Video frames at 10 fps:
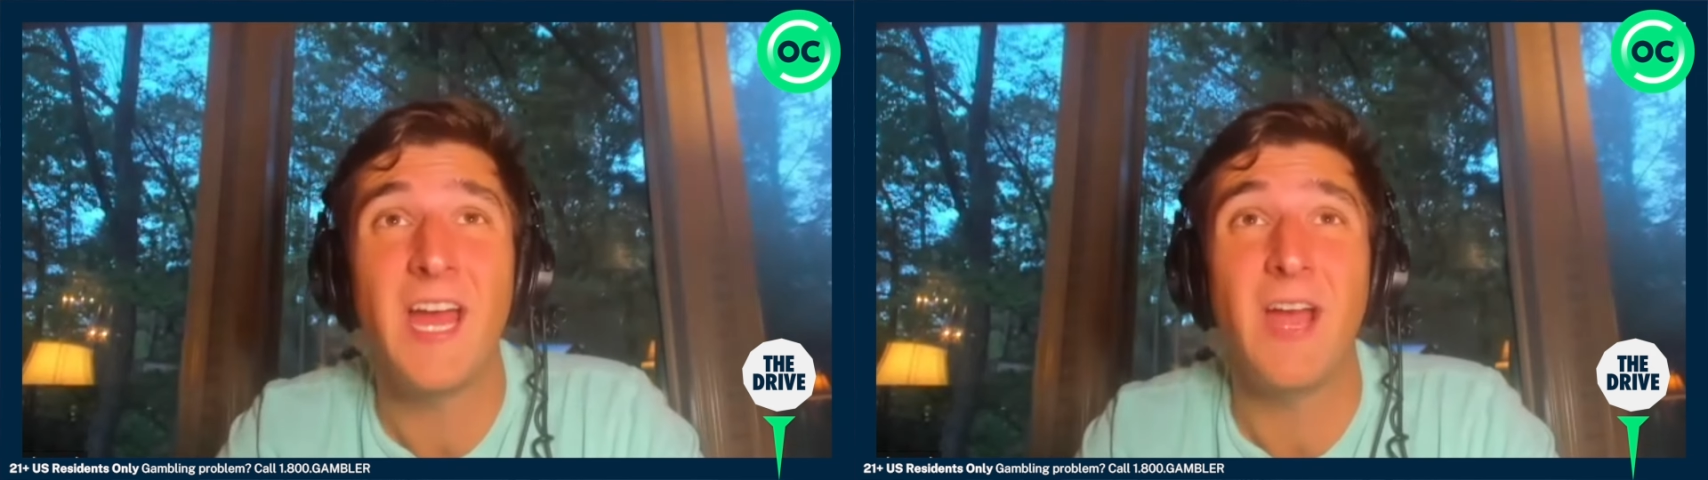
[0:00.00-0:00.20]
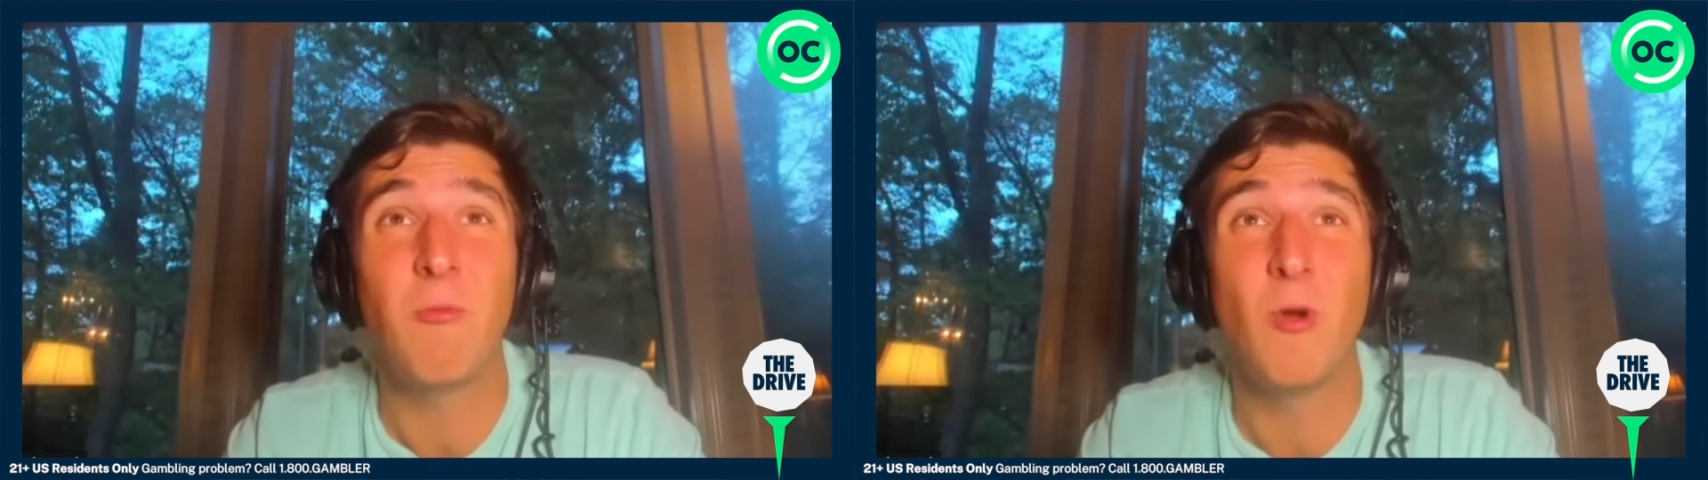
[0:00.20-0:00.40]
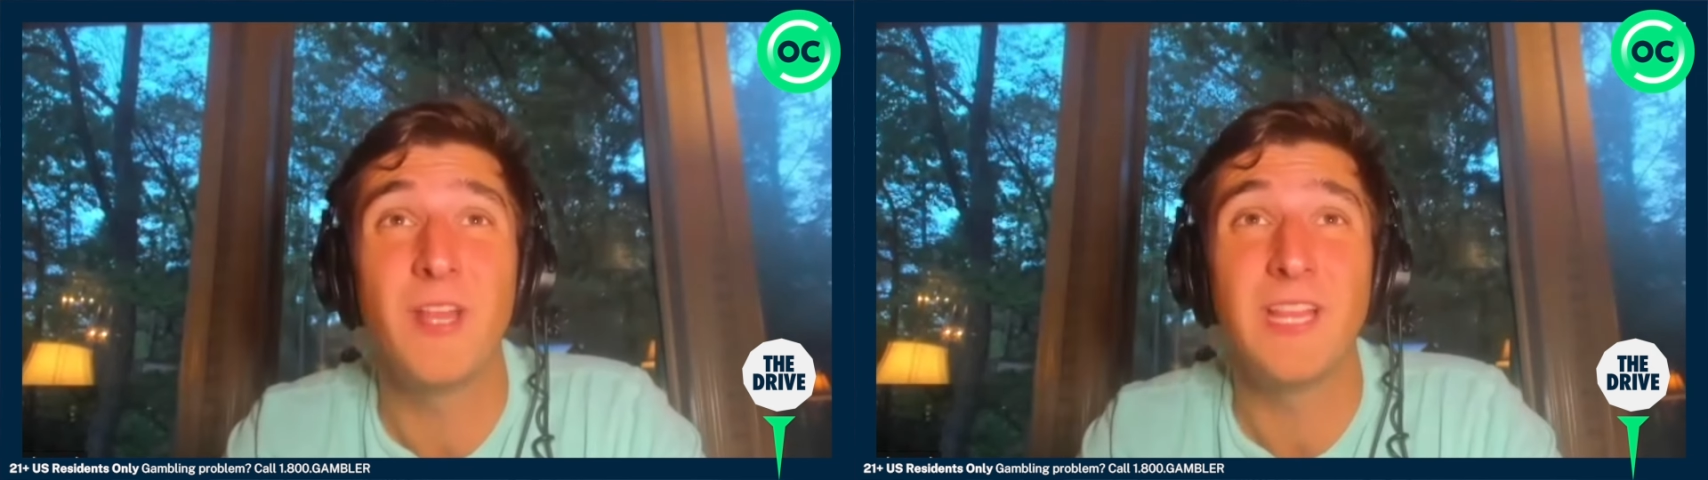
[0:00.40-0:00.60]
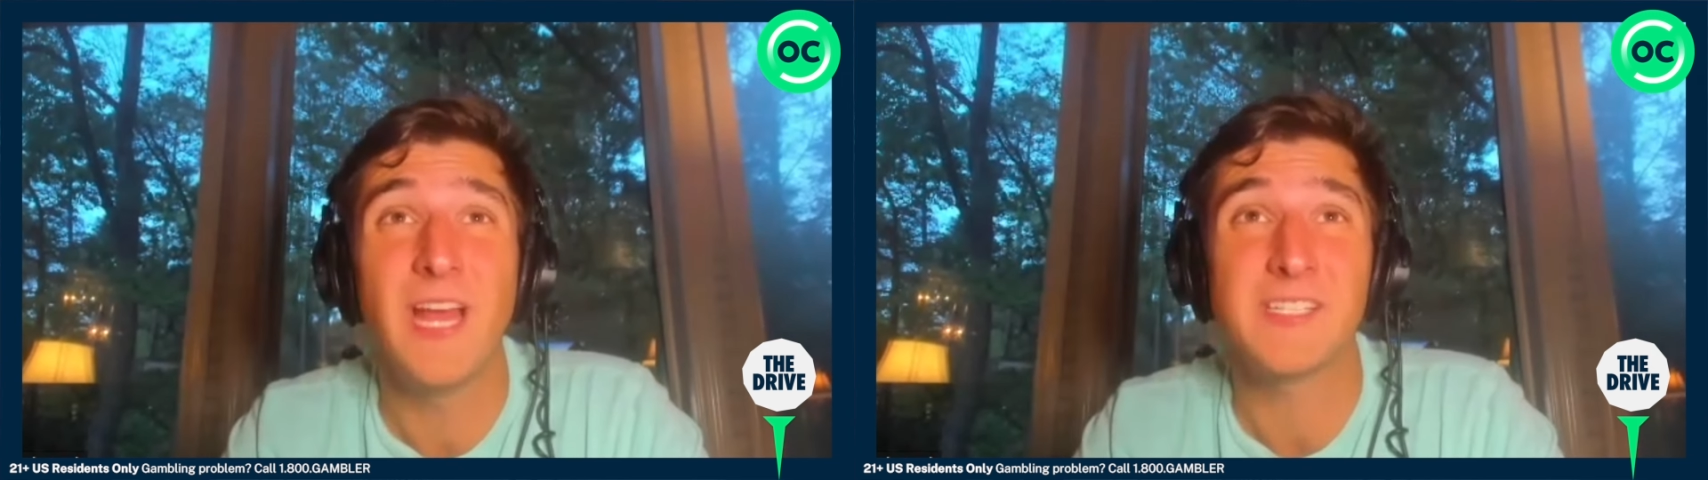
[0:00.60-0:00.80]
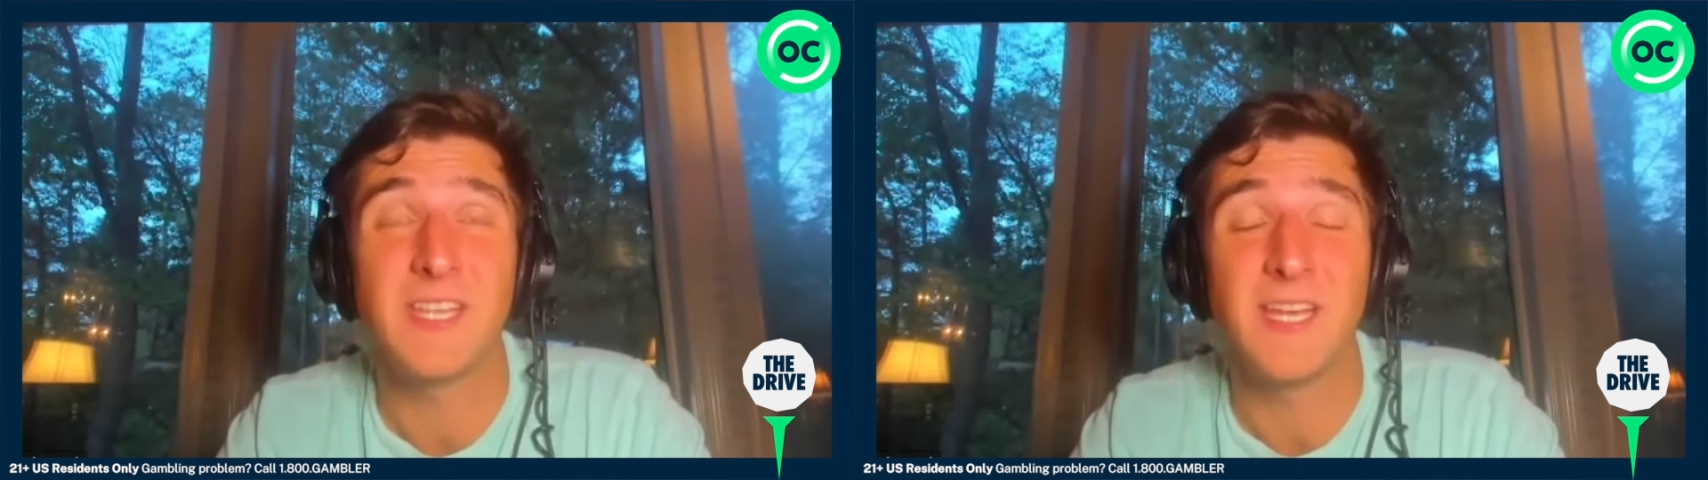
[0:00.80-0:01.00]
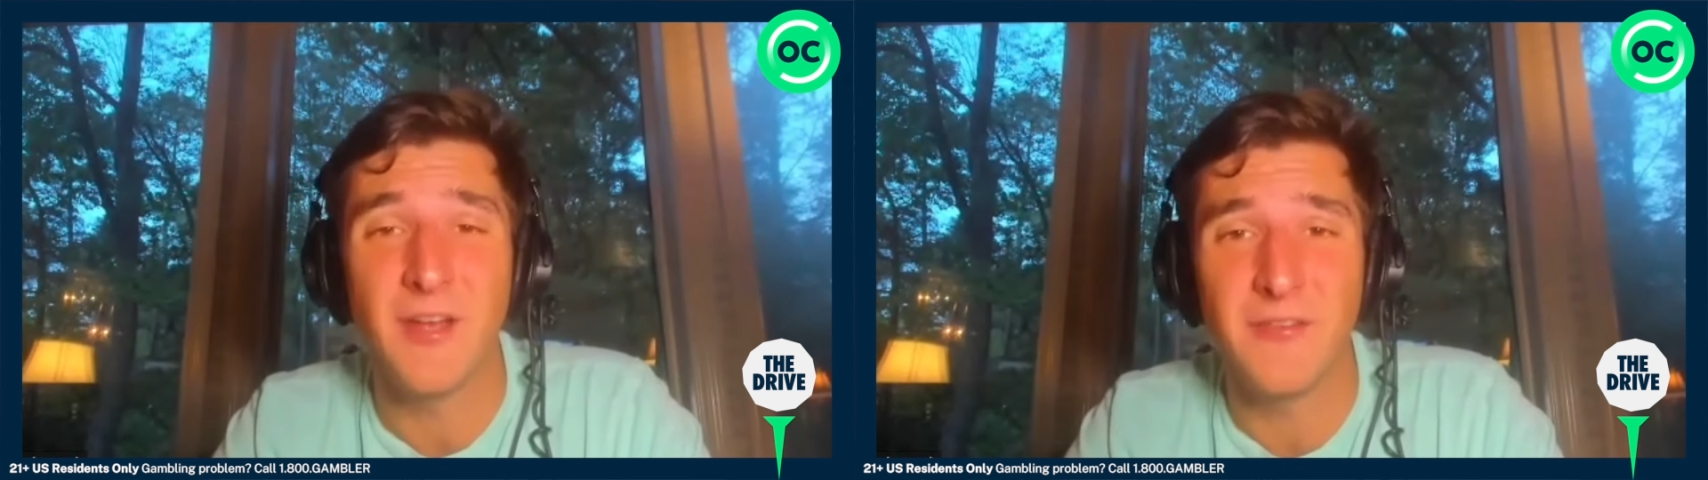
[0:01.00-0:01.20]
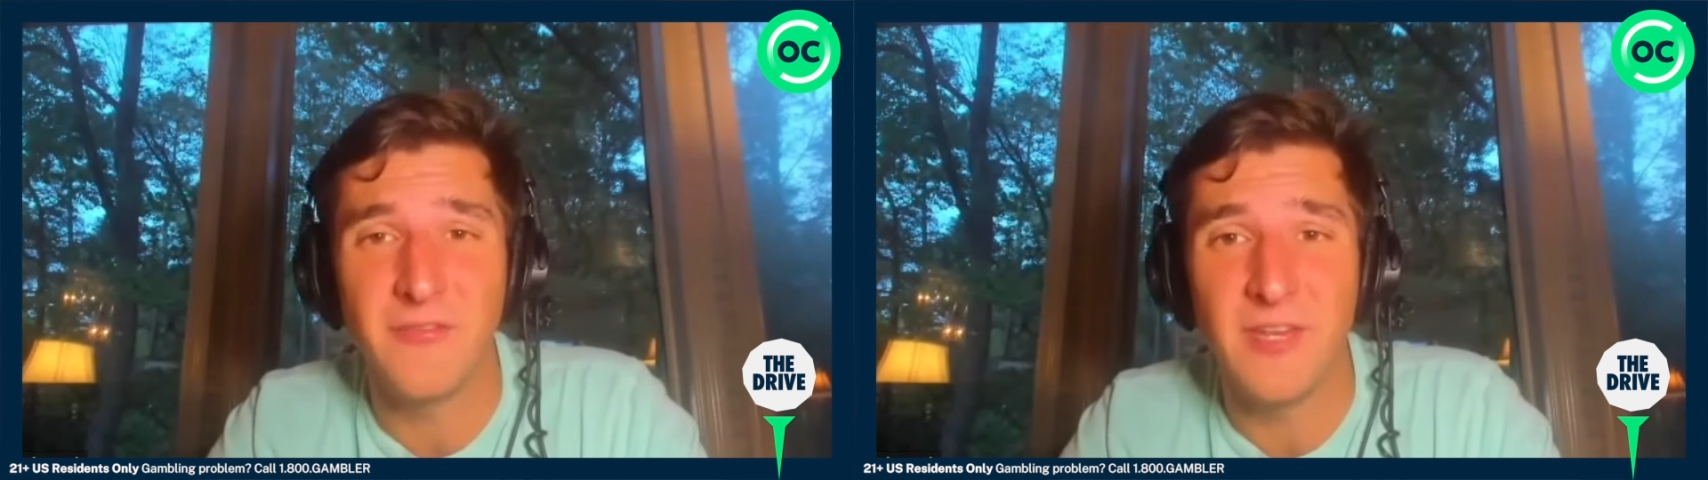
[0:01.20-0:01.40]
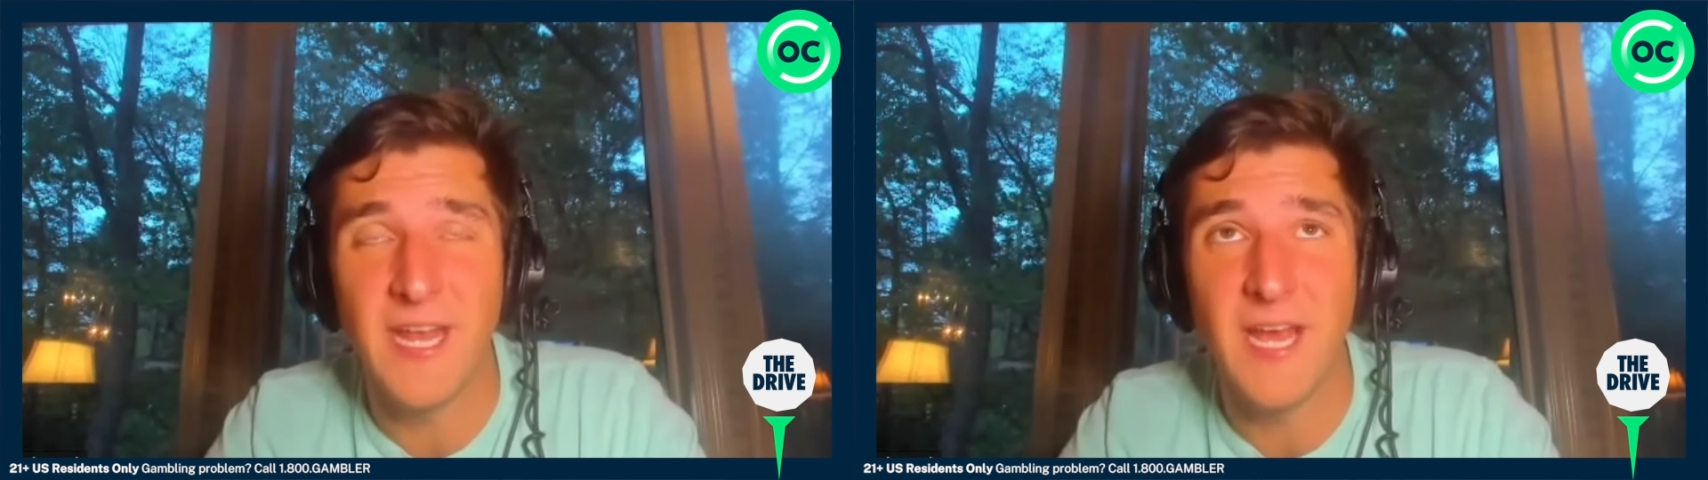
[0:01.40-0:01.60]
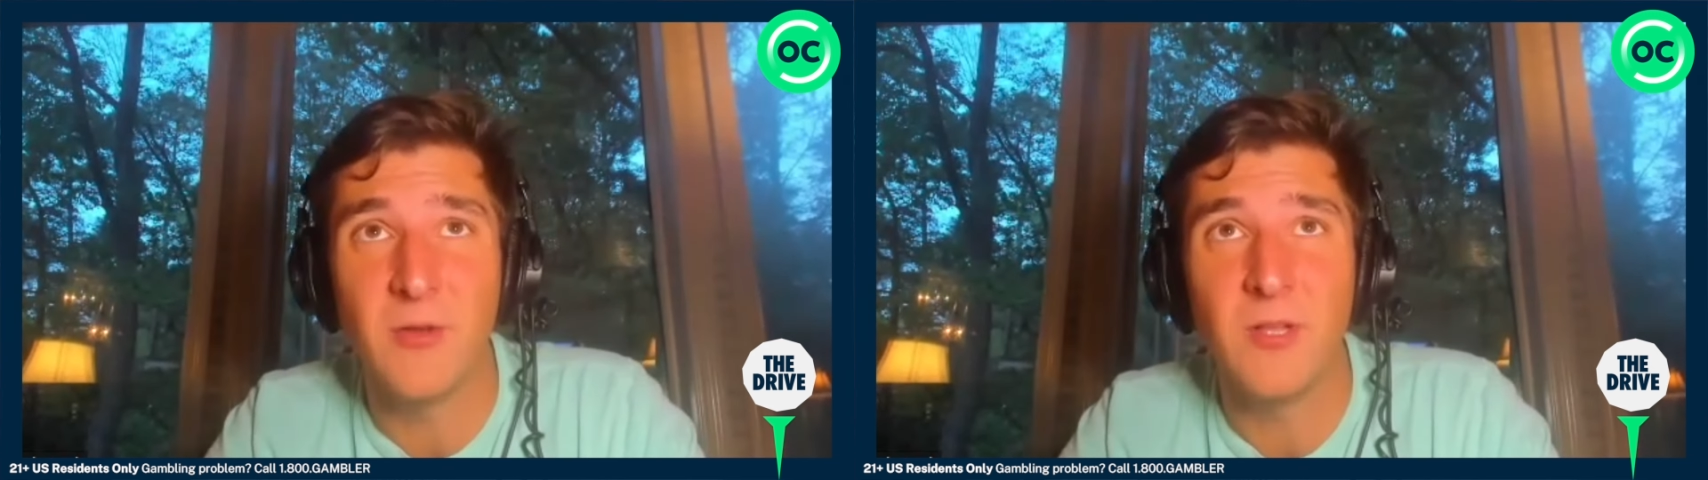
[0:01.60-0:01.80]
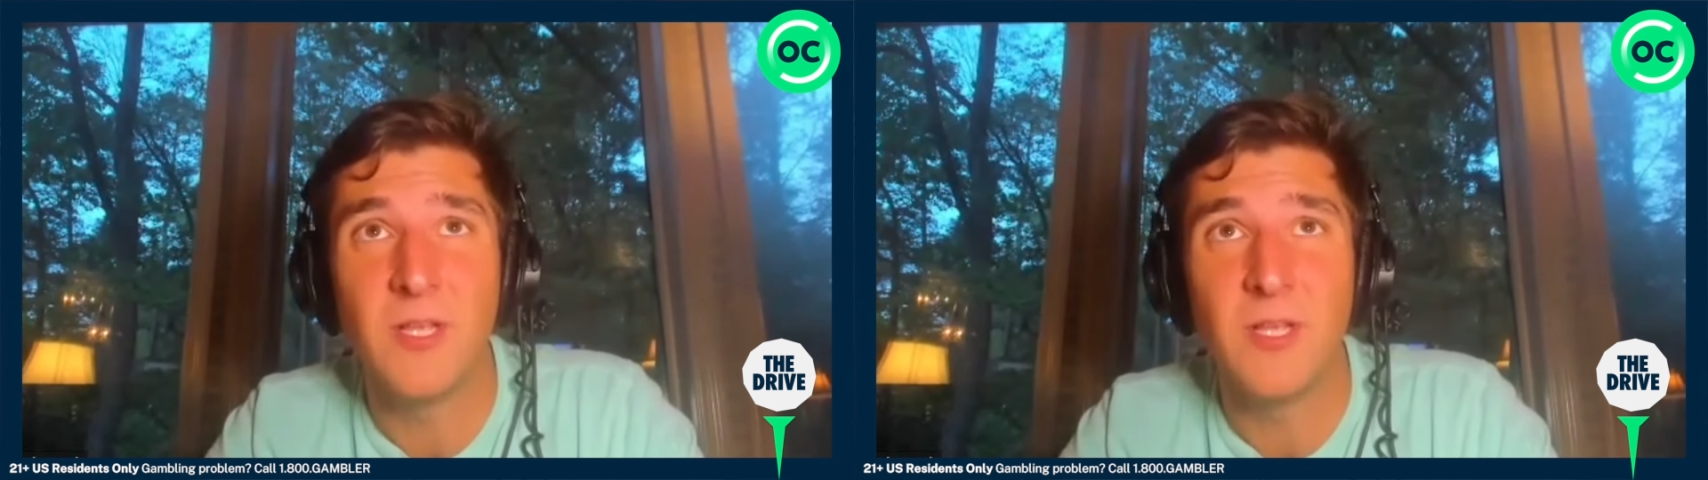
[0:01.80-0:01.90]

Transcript: One last thing on Finau.